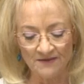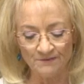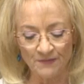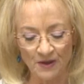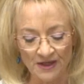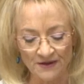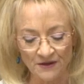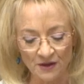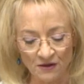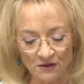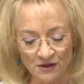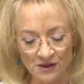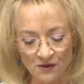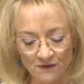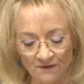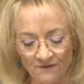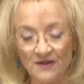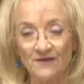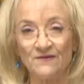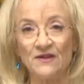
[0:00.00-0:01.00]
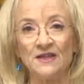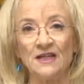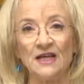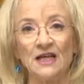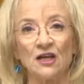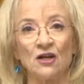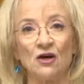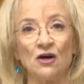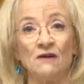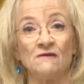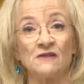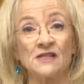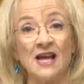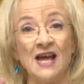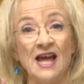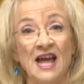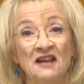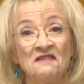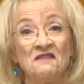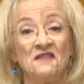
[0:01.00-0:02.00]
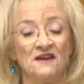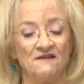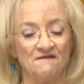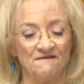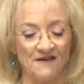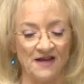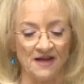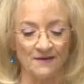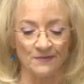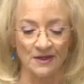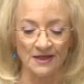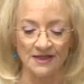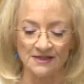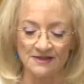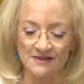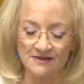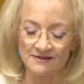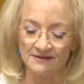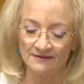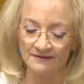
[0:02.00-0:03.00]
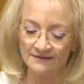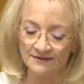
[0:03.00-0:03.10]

by those who have given their lives and their families.